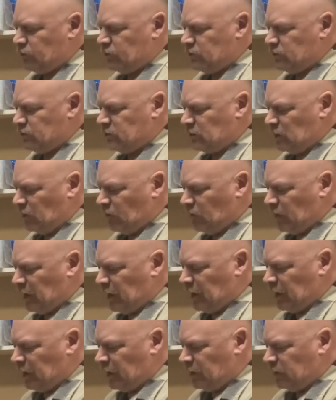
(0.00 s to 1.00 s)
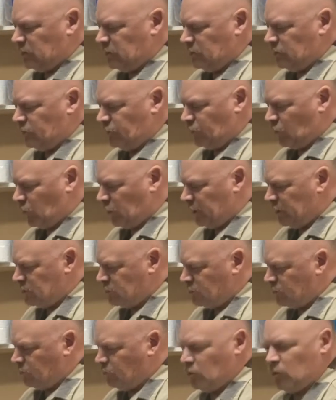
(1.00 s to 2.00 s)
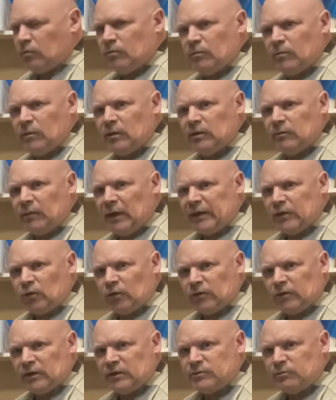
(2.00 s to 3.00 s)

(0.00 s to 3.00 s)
4-inch by 1/4-inch